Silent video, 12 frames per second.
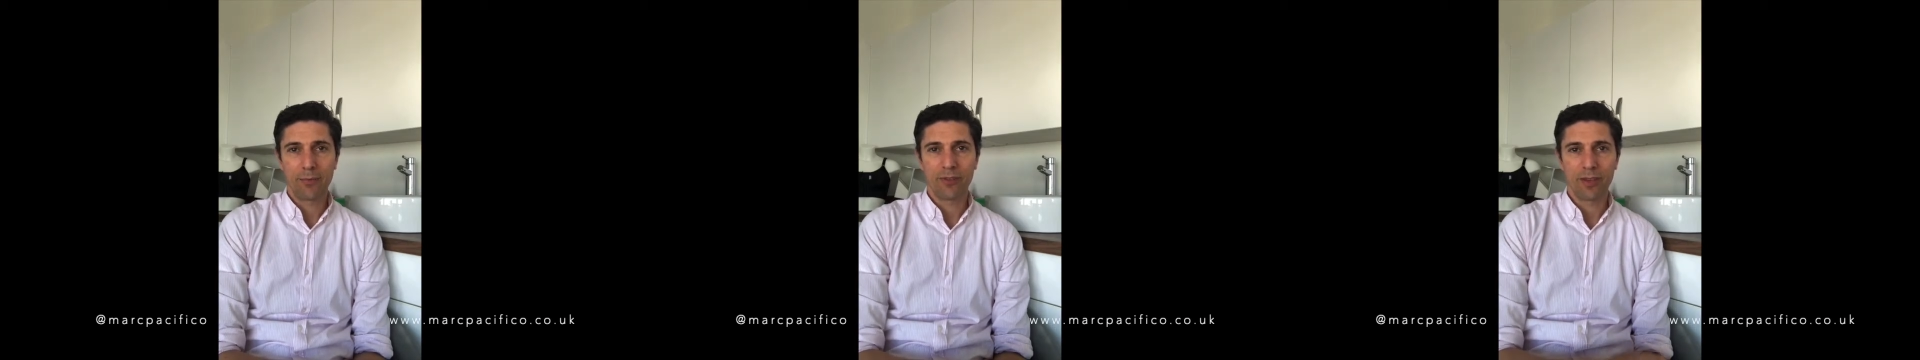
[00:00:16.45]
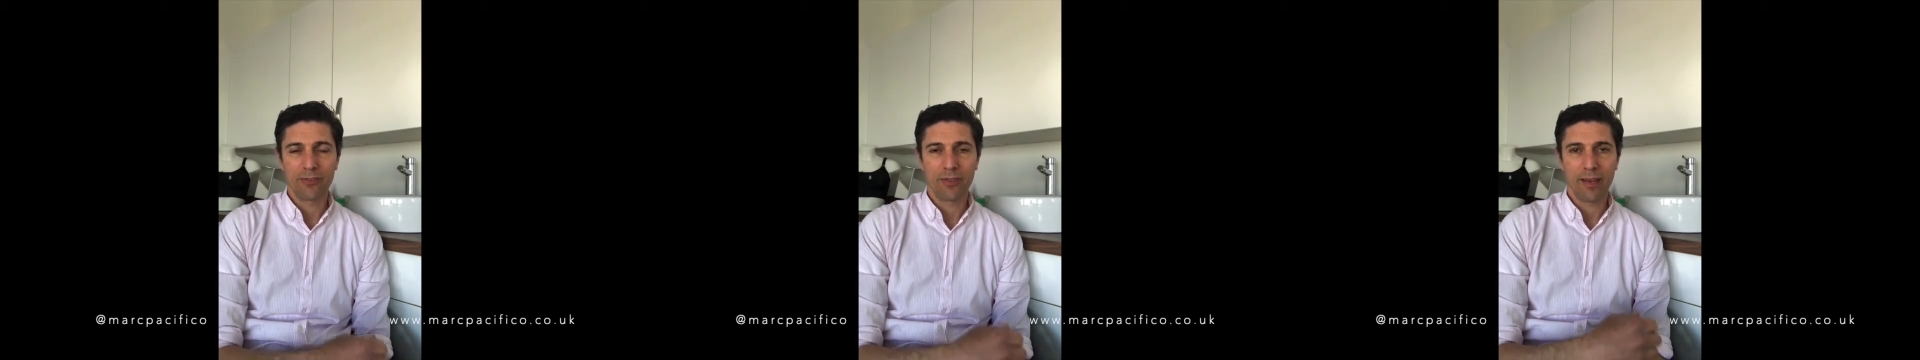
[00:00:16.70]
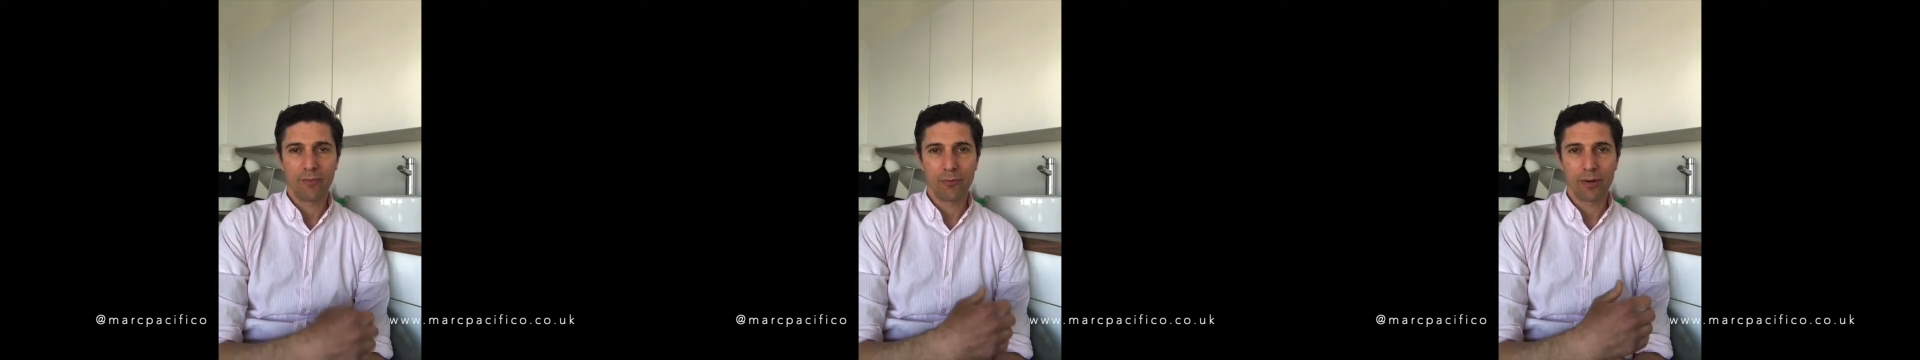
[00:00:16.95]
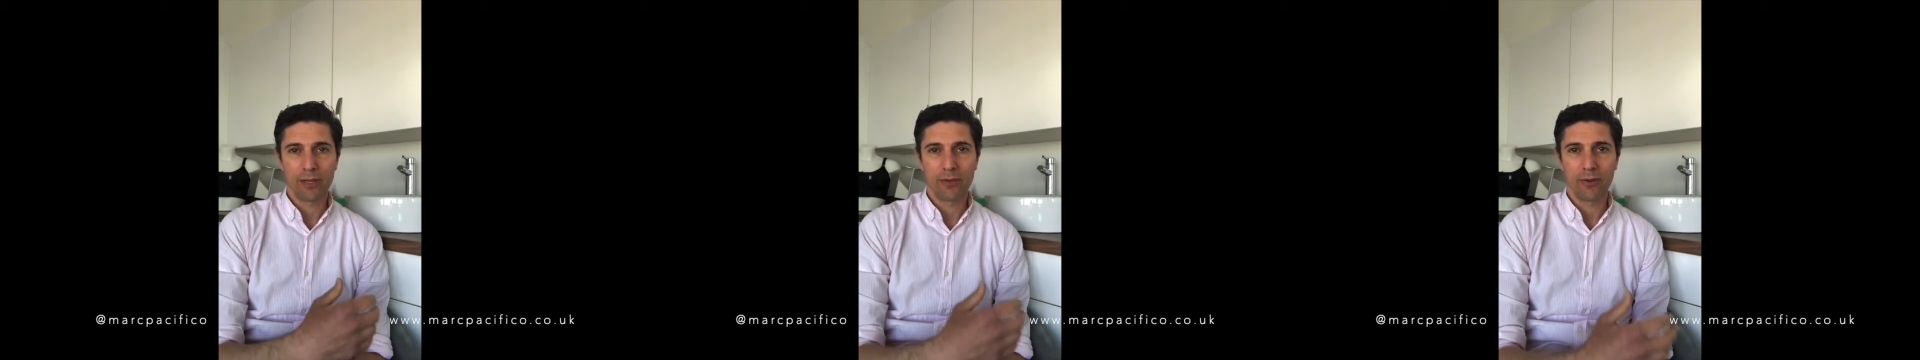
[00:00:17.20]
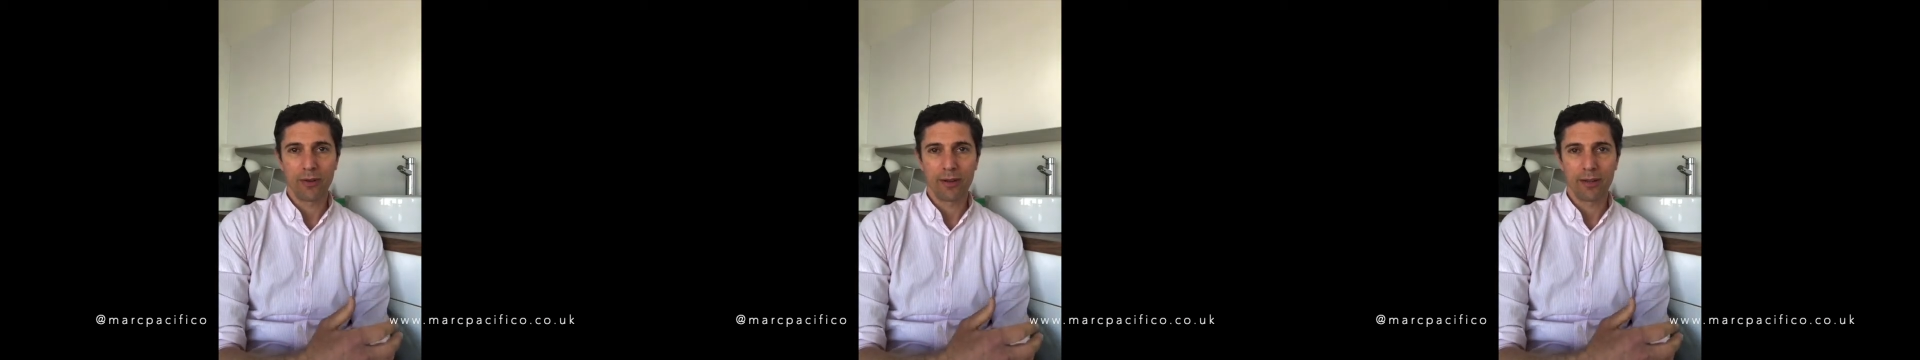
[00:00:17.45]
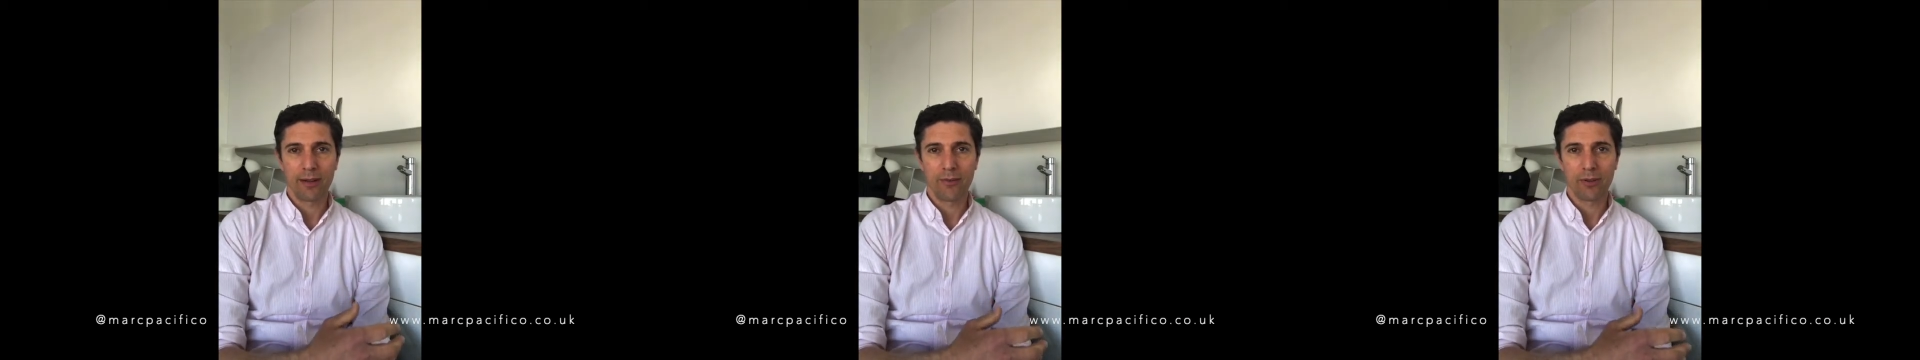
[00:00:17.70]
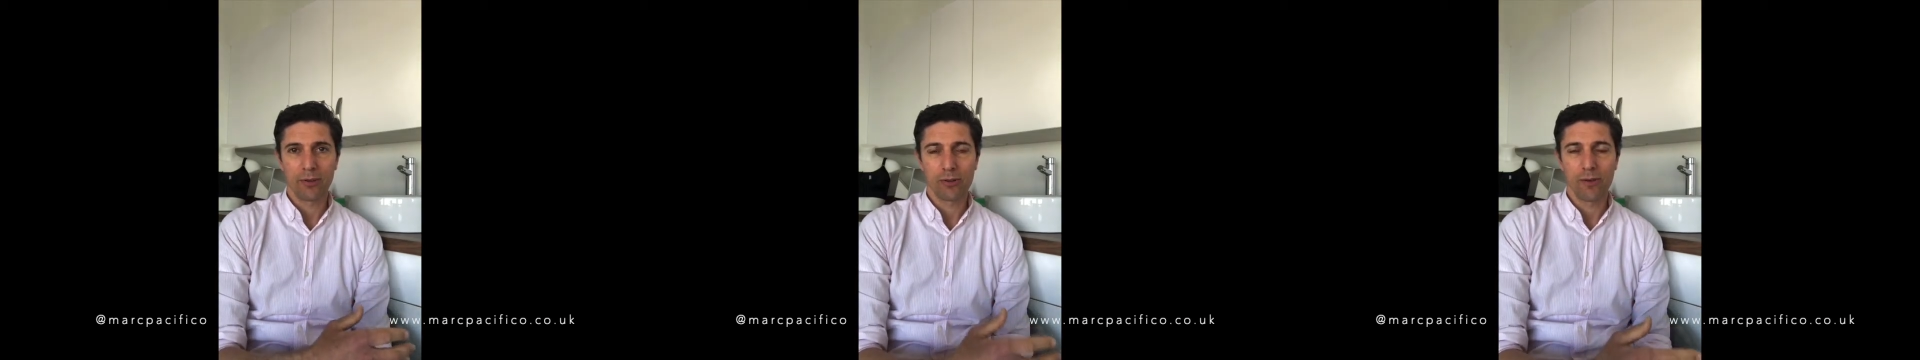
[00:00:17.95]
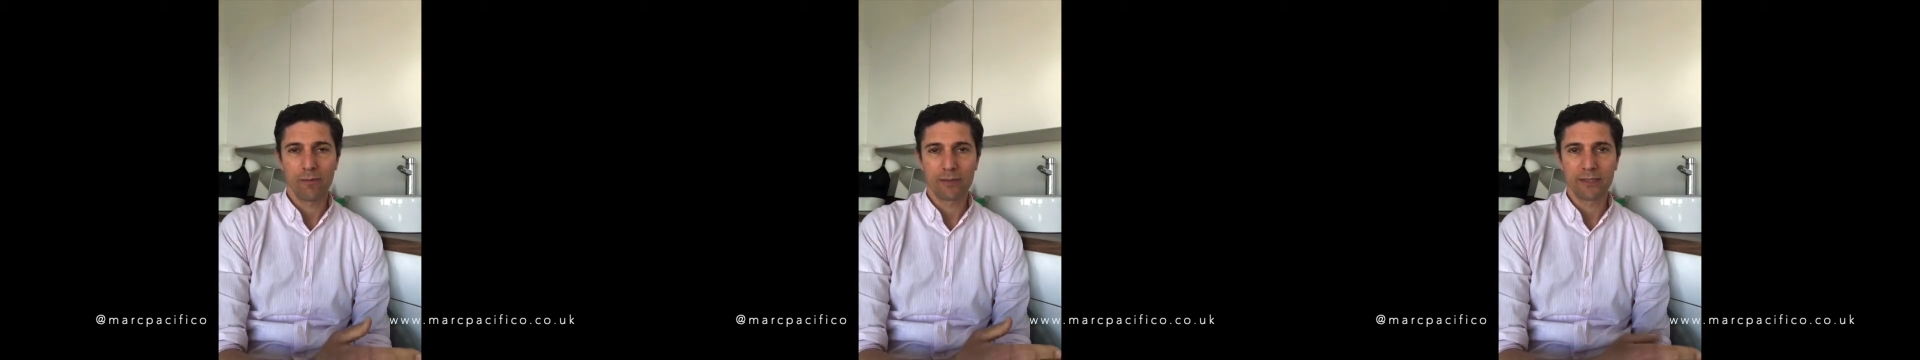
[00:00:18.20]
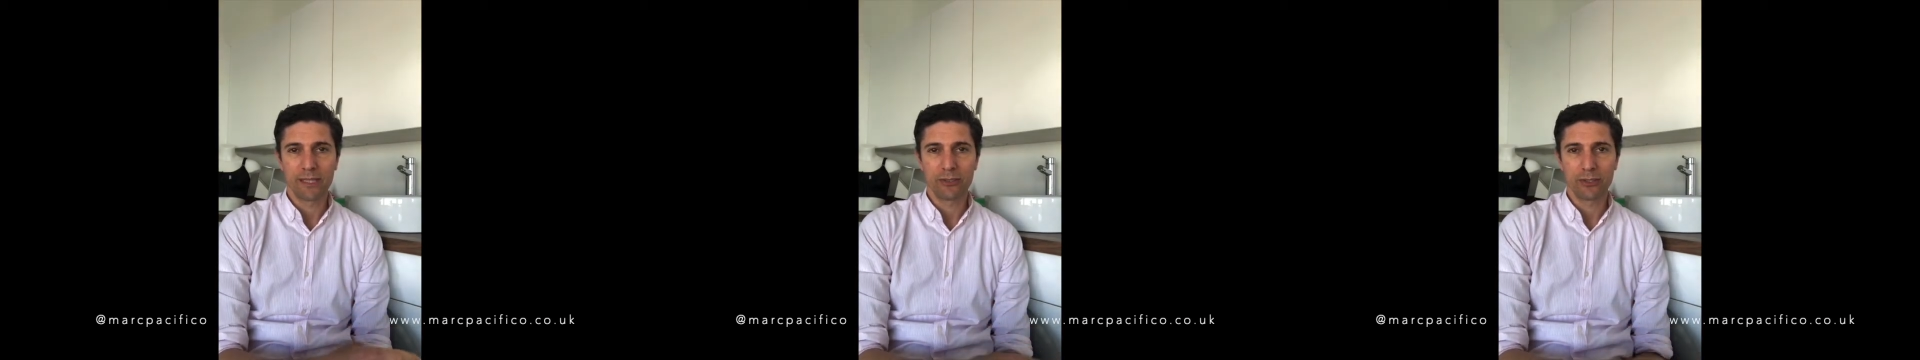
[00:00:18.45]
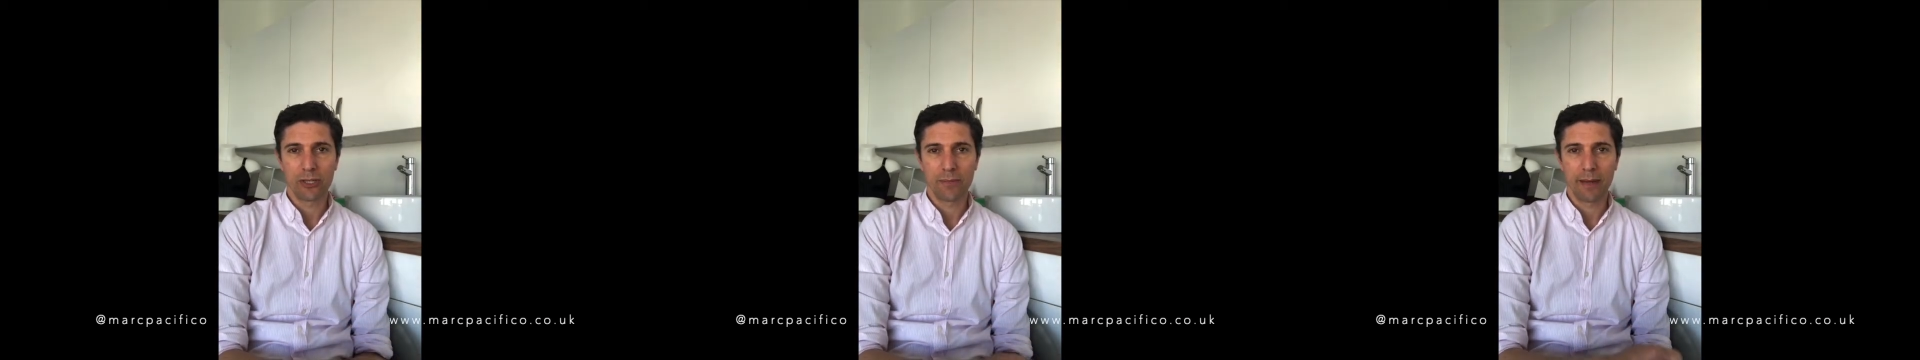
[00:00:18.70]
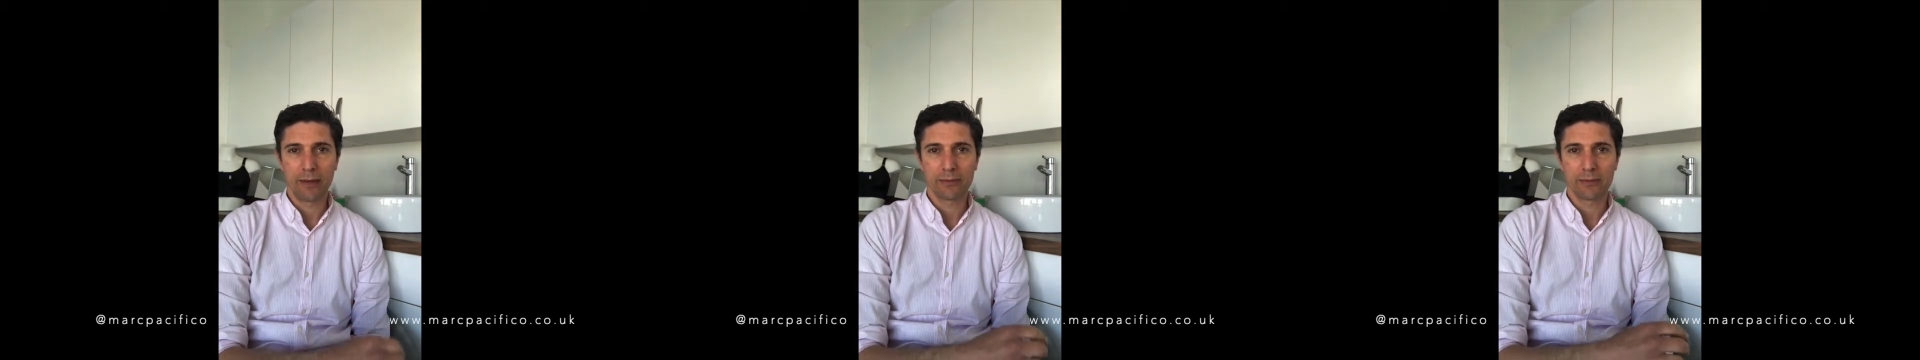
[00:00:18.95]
us to have a really good idea and a good conversation about